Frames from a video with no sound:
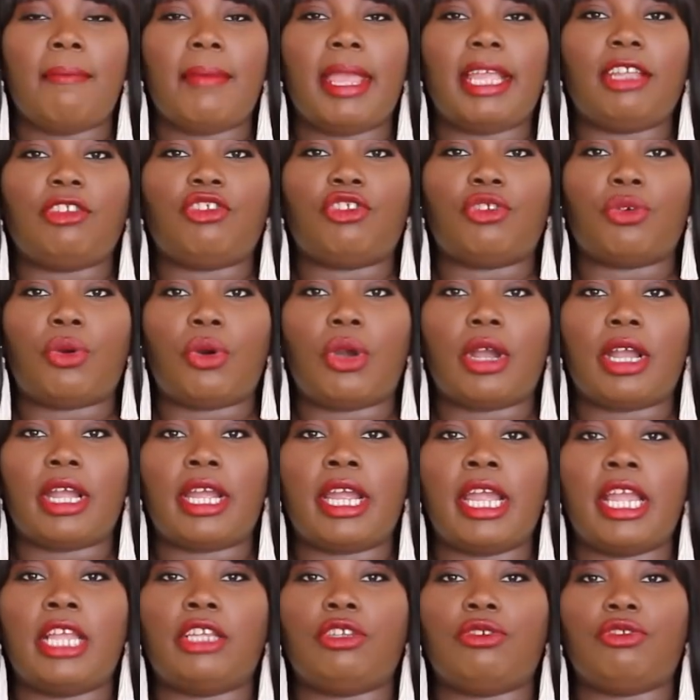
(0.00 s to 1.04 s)
make
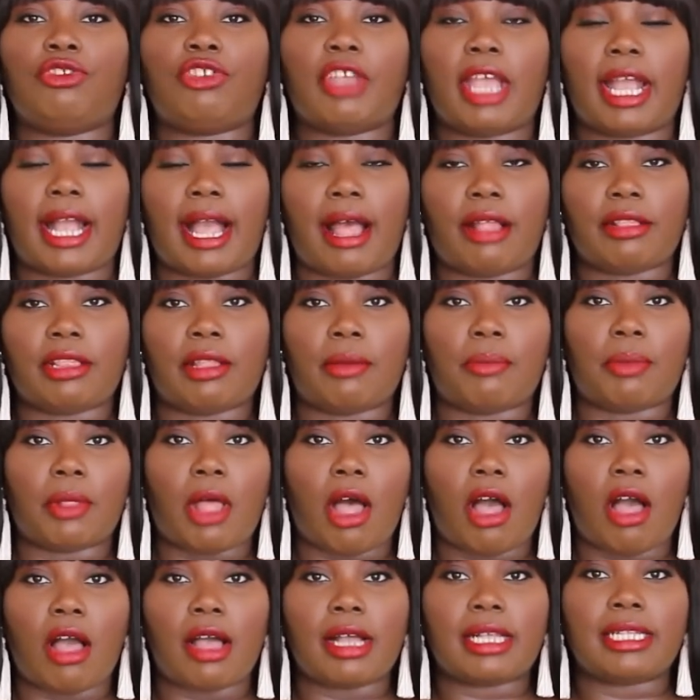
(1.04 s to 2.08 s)
sure you check out the
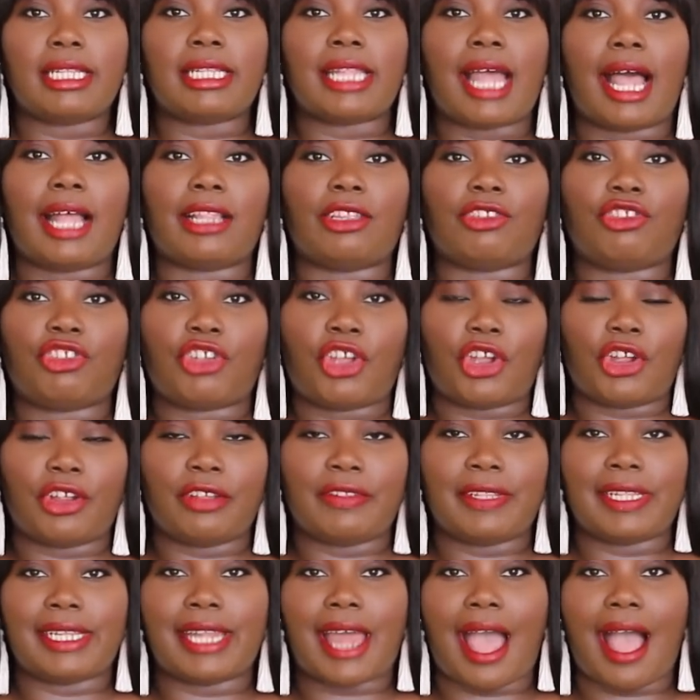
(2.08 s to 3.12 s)
blog,
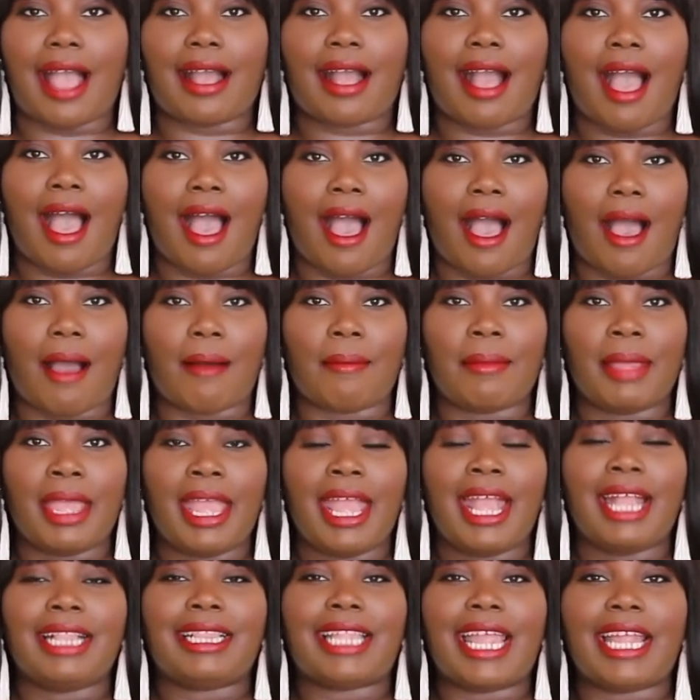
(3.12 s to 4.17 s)
stylishcurves.com.
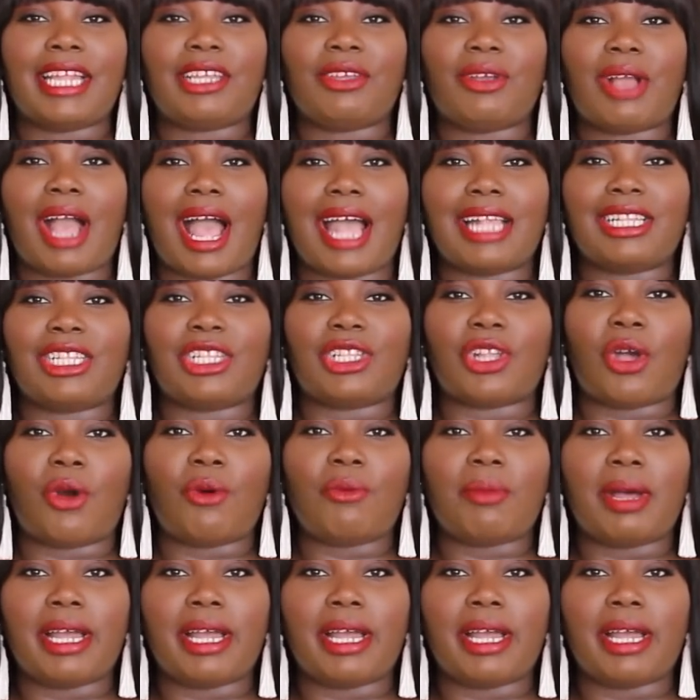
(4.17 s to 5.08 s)
Thank you guys so